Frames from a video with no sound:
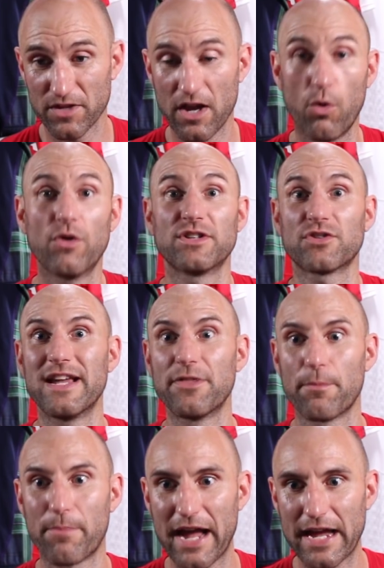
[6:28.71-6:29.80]
In
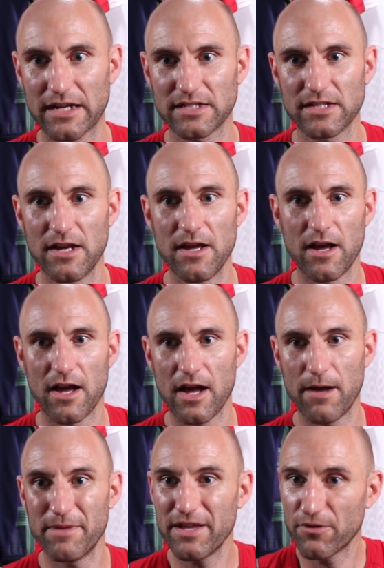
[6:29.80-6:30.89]

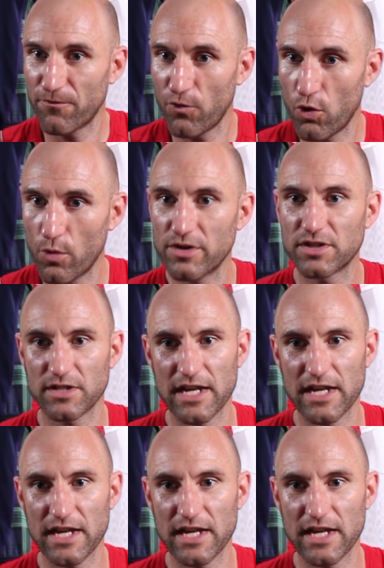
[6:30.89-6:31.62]
the forwards,